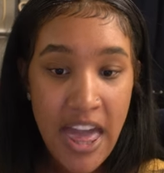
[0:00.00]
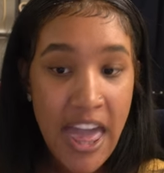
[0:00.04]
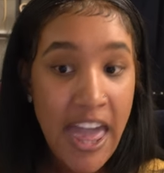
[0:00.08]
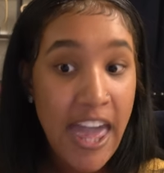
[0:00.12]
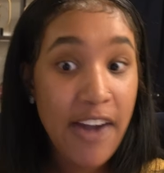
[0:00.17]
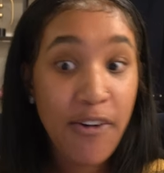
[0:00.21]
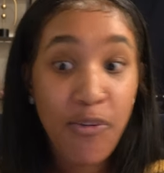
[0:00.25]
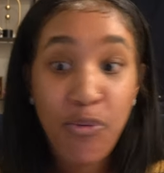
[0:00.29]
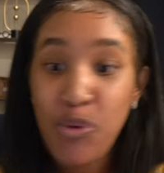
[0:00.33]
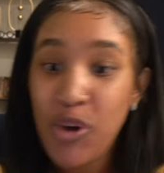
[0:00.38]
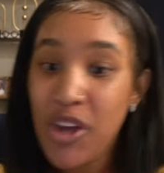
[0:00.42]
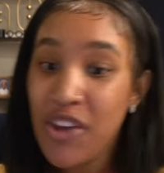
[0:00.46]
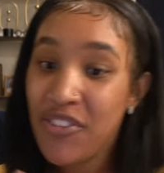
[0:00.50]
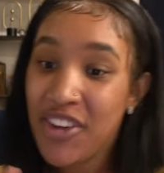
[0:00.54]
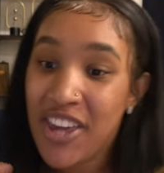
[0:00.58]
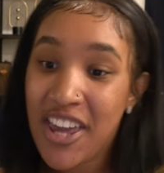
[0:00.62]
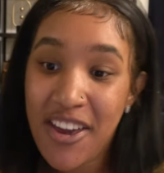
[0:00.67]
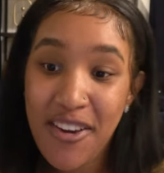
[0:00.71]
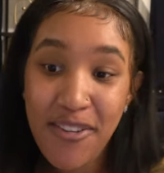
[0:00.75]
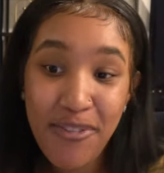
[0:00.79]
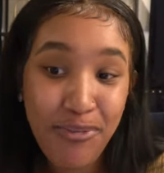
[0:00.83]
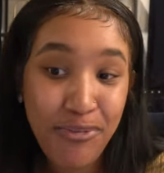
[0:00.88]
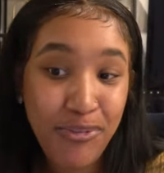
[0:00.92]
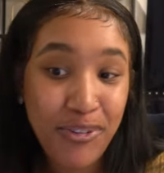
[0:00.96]
If we
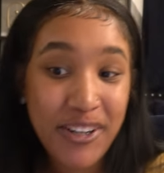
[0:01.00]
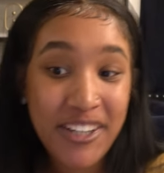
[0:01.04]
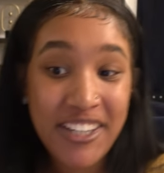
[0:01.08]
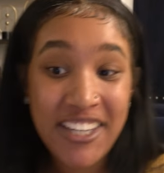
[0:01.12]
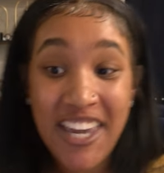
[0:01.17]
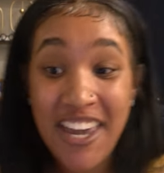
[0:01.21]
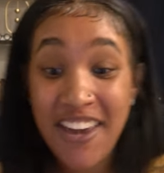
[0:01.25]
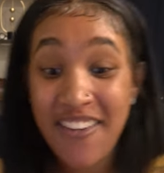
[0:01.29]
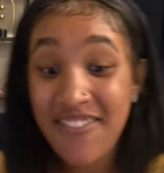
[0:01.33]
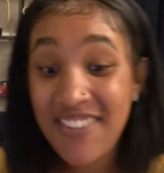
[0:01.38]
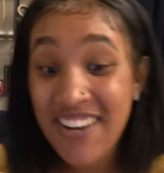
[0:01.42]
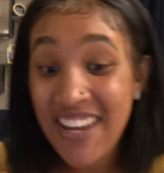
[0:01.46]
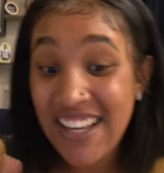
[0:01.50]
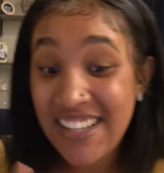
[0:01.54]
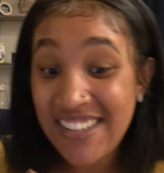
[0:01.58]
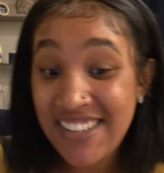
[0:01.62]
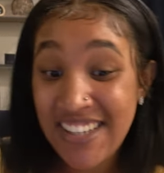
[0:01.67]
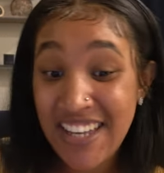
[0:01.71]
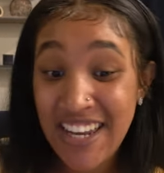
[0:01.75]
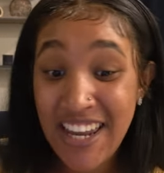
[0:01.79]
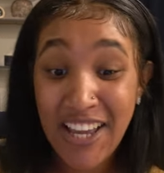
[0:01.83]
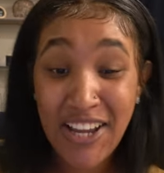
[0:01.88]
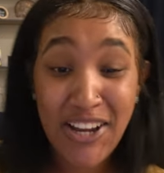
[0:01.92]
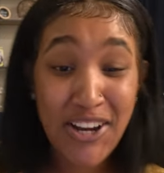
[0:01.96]
give forgiveness
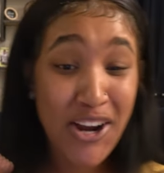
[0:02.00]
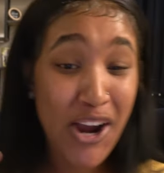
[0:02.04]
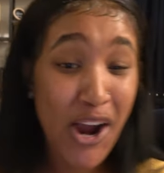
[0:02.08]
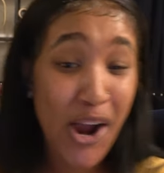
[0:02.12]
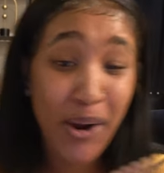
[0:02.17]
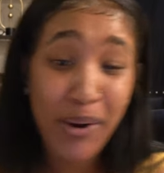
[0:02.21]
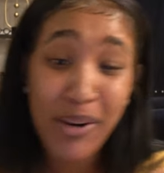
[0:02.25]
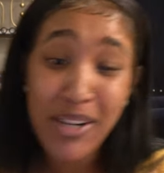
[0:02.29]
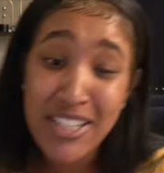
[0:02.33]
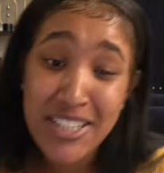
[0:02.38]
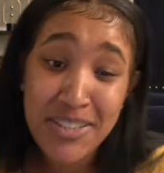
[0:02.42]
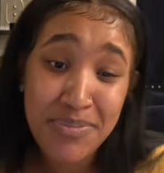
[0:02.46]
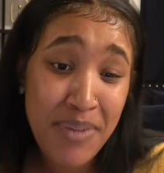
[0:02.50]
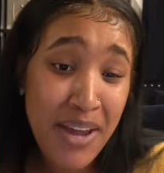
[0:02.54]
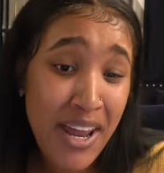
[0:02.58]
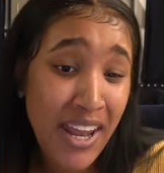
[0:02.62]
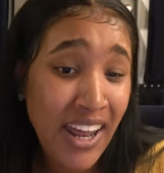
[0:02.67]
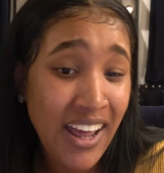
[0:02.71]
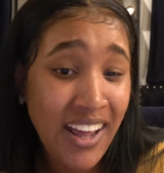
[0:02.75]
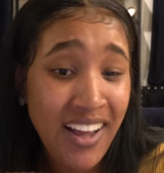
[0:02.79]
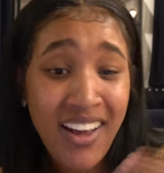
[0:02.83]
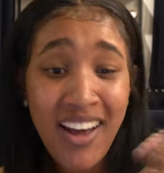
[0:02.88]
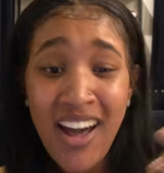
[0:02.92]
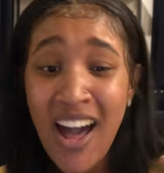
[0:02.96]
and encouragement
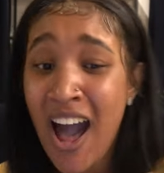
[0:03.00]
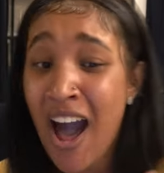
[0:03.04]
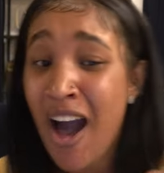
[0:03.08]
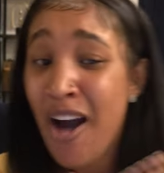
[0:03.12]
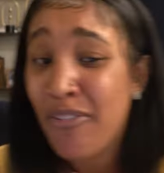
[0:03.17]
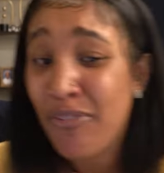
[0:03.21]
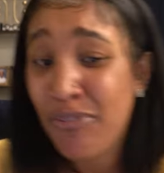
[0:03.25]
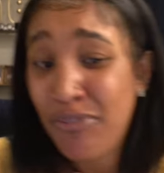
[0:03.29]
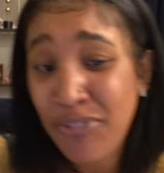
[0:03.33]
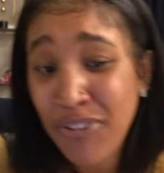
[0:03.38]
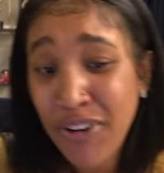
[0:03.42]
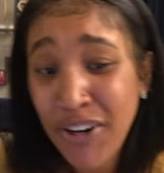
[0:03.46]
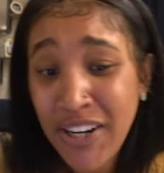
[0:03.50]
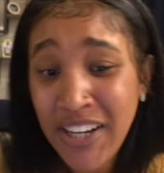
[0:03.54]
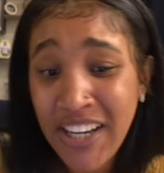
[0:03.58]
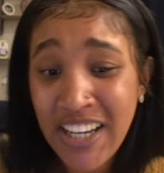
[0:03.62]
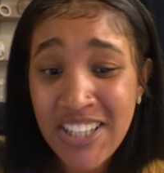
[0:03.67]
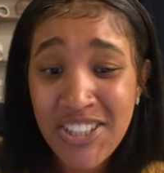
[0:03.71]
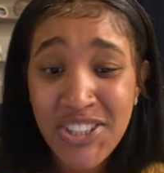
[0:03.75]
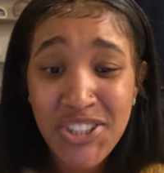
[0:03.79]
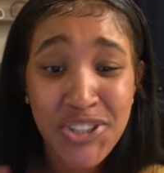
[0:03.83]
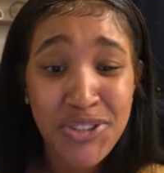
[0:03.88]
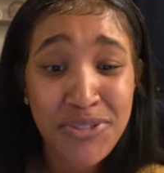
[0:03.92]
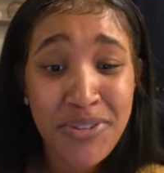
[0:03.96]
and comfort
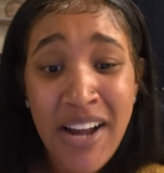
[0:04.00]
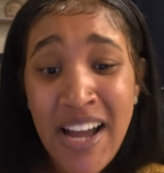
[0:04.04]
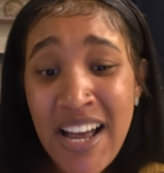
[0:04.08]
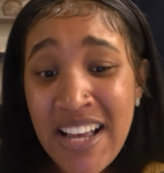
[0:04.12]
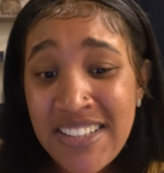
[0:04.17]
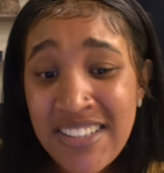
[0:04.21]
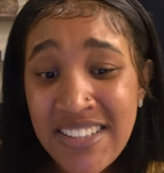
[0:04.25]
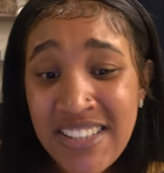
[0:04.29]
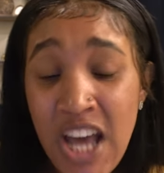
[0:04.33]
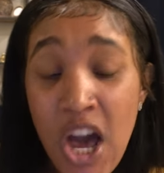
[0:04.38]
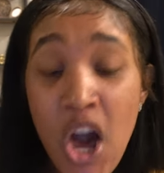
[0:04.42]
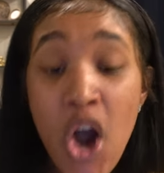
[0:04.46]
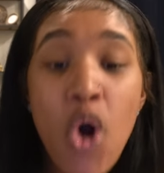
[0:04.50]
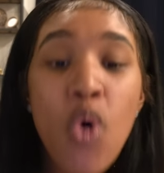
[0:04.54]
and trust,